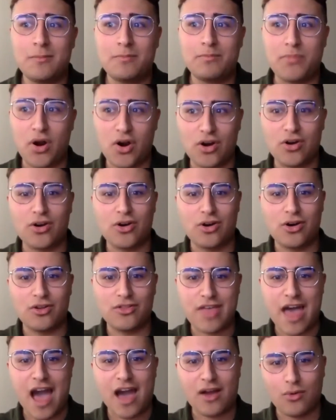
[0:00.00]
per
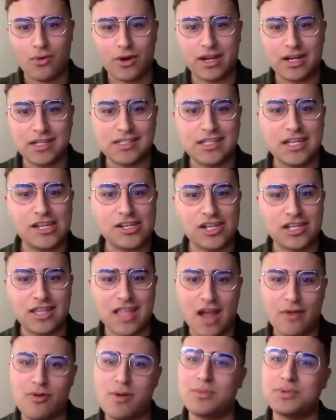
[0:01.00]
that organization
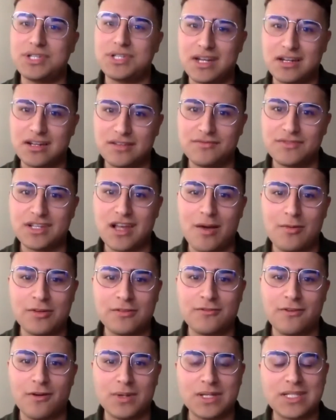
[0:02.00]
that representative is coming
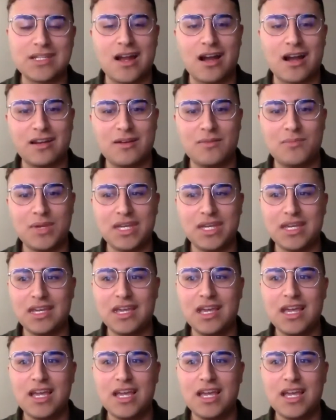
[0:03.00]
from. It's not going to be